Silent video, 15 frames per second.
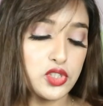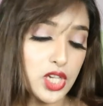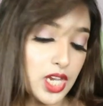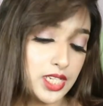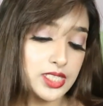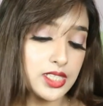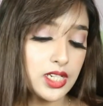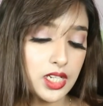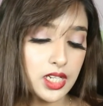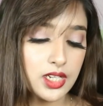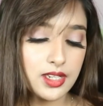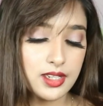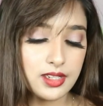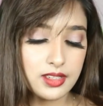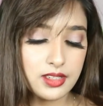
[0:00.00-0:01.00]
shade.
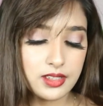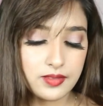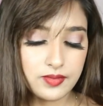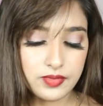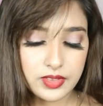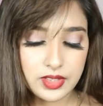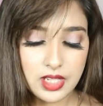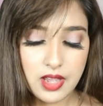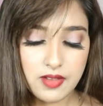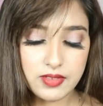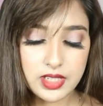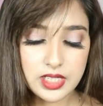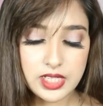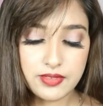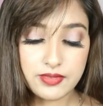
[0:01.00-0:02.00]
I
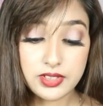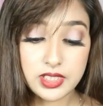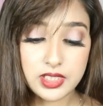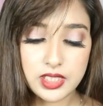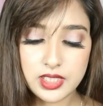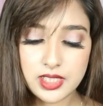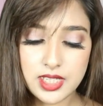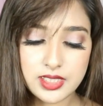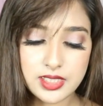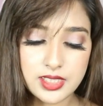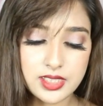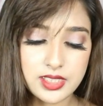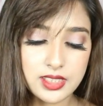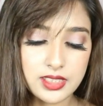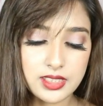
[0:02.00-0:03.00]
will definitely
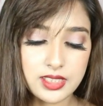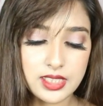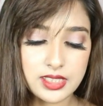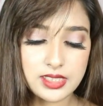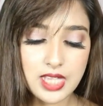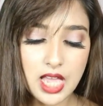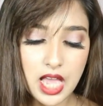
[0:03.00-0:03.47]
test this